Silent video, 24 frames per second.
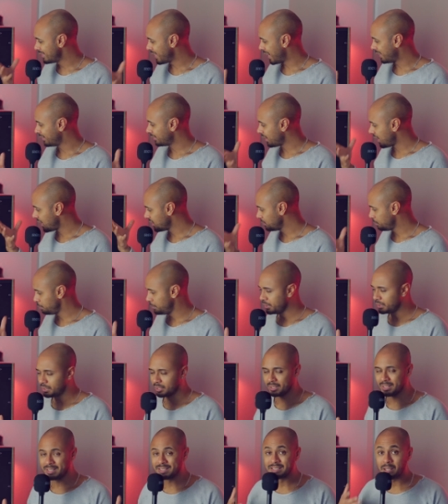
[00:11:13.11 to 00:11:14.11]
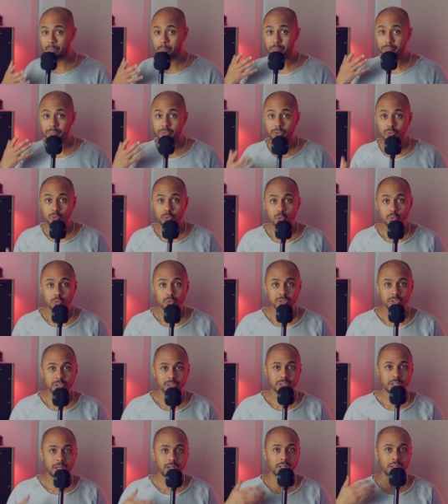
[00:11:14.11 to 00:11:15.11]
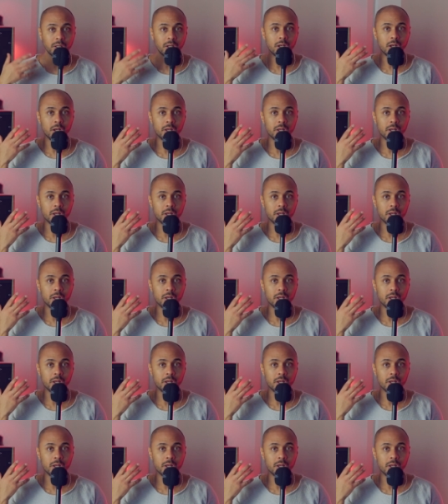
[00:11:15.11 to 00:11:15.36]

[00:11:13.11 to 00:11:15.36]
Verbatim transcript: not a speaker, it's a musical